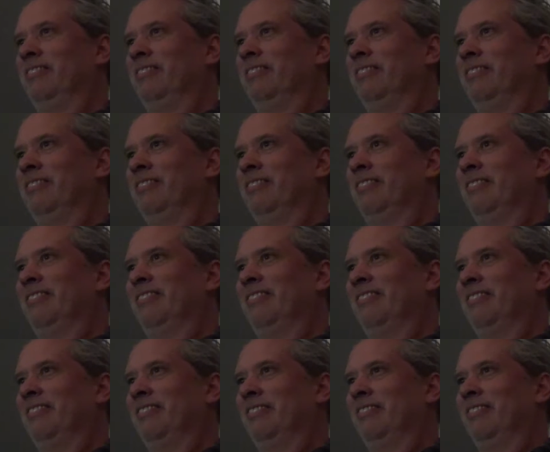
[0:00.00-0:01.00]

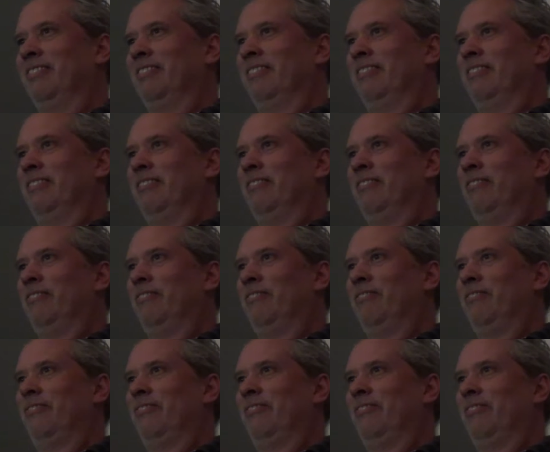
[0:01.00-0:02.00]

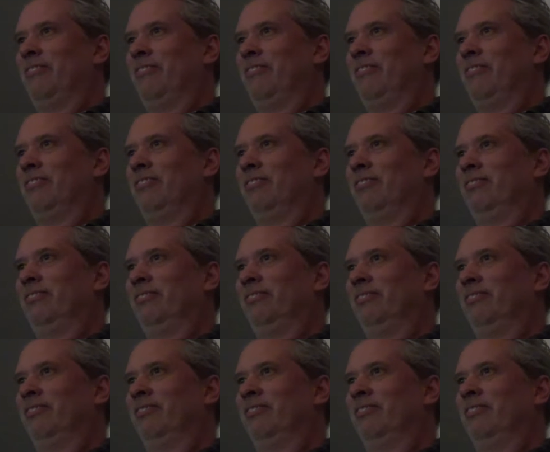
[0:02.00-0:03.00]

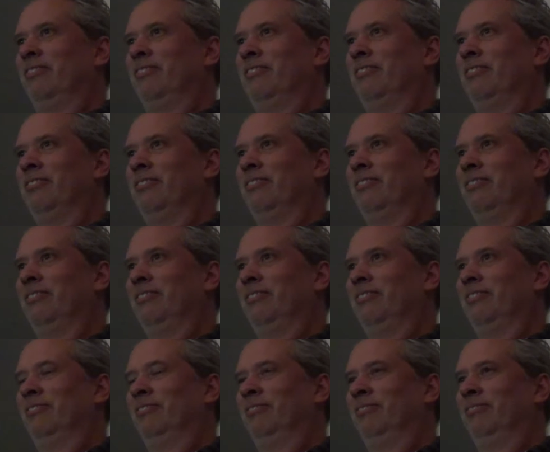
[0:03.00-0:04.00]

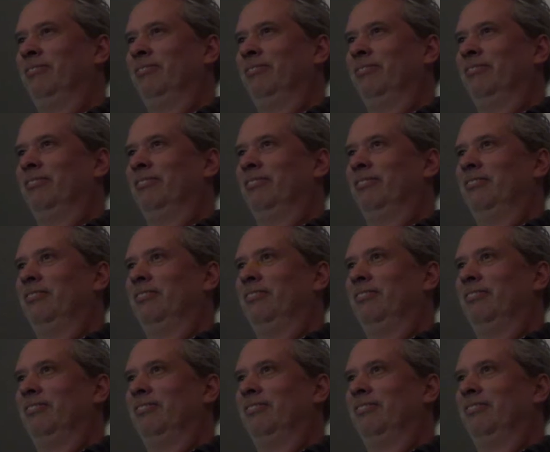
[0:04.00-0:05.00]

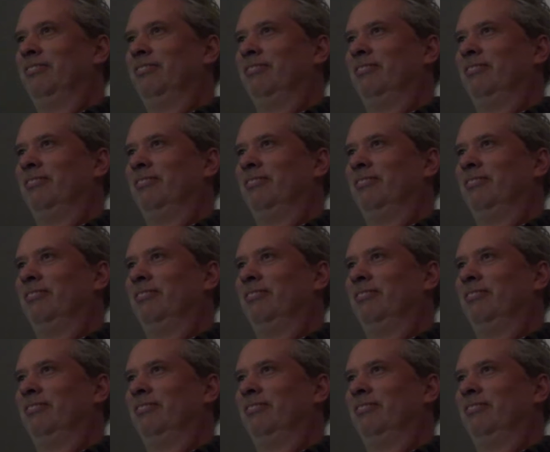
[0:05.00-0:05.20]
No one is speaking in this clip.